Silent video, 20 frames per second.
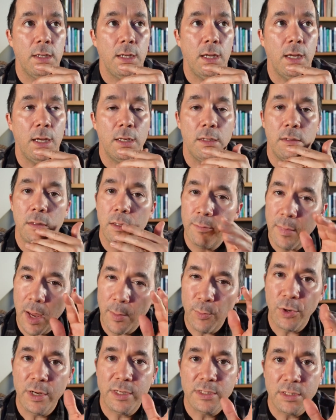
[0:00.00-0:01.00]
And the
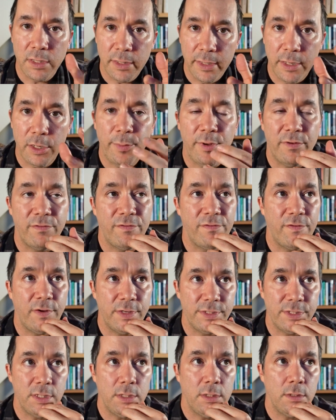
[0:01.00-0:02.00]
memory is a little bit
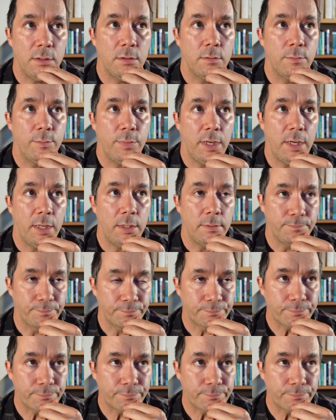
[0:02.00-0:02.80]
fuzzy, but